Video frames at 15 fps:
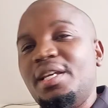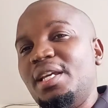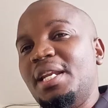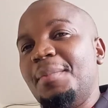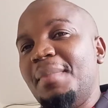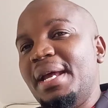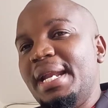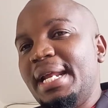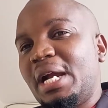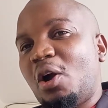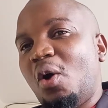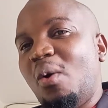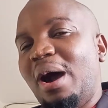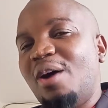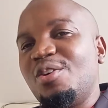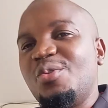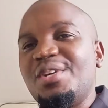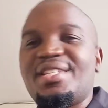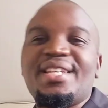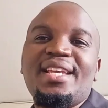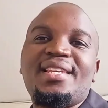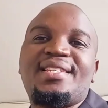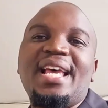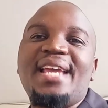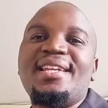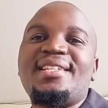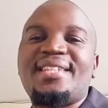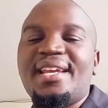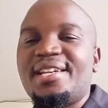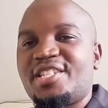in medical world we say
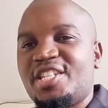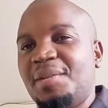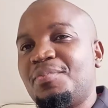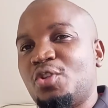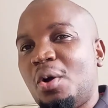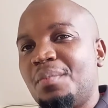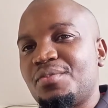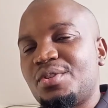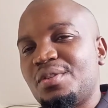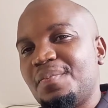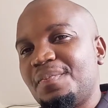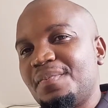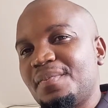signs and symptoms